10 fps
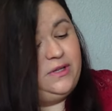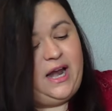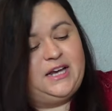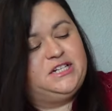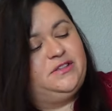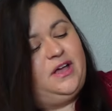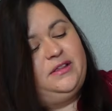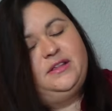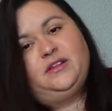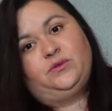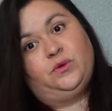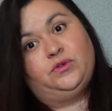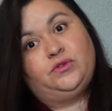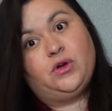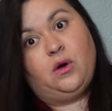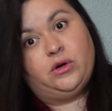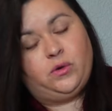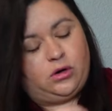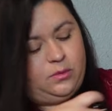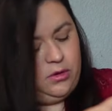and I just thought that this was so
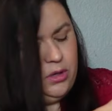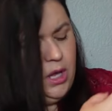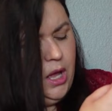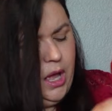adorable.